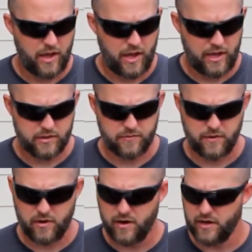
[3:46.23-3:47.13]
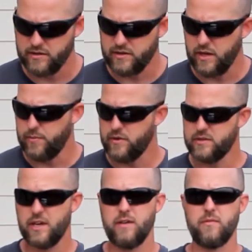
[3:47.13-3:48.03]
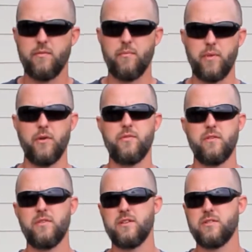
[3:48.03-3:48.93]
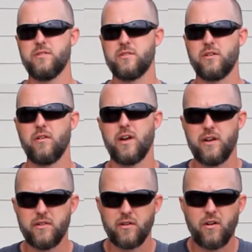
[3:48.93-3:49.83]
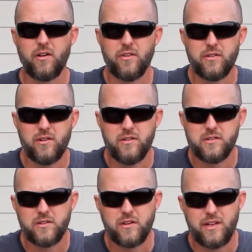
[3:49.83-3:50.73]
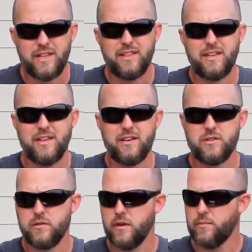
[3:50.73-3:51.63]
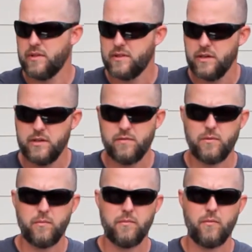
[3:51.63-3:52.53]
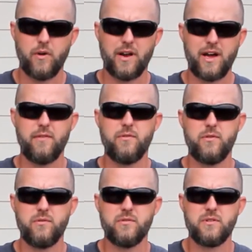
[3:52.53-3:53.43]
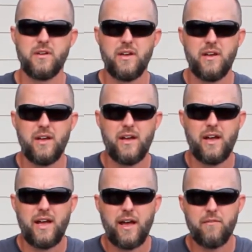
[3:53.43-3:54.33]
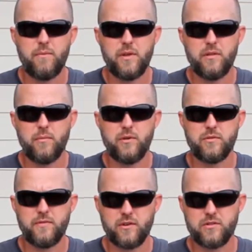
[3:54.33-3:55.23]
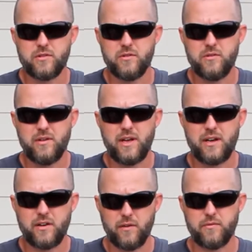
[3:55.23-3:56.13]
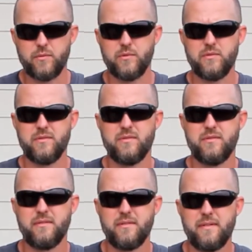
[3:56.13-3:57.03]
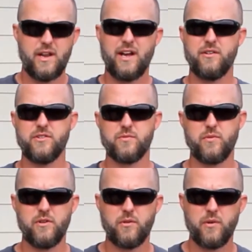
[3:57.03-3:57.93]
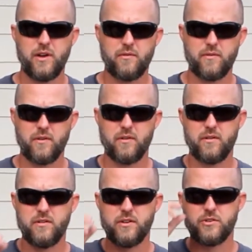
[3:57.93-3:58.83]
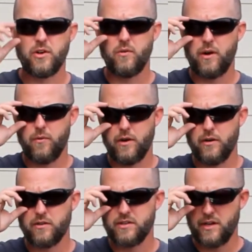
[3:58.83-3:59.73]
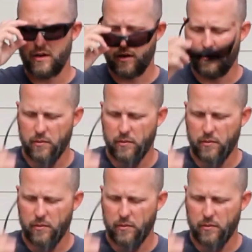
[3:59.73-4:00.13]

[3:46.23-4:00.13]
As far as keeping you safe, both of these hoods are great. There are other hoods in the industry, but these from what I've used have been the most functional and comfortable. Now just real quick for to show what it looks like, I'm gonna